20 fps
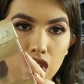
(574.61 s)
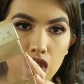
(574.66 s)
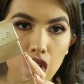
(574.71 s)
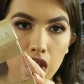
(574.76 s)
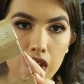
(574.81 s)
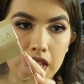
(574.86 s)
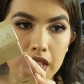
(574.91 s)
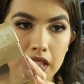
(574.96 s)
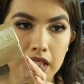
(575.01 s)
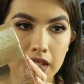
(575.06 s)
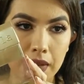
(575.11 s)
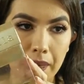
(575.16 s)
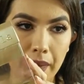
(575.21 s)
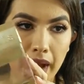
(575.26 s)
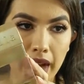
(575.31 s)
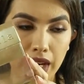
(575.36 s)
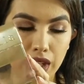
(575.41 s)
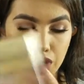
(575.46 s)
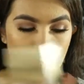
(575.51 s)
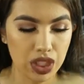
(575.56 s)
So this is the
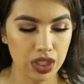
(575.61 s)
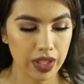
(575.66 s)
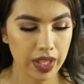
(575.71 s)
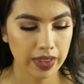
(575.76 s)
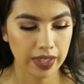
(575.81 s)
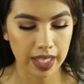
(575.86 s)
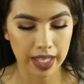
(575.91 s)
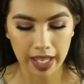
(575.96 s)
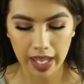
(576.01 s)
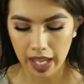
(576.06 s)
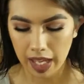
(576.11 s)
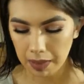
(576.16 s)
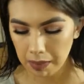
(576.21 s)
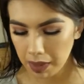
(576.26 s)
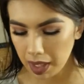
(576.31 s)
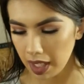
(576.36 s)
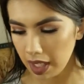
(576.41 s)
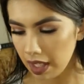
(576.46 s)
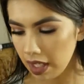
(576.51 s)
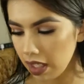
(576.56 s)
packaging that they came
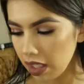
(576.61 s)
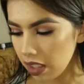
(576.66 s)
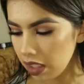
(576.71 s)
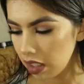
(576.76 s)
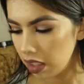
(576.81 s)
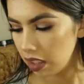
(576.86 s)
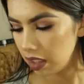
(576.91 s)
in.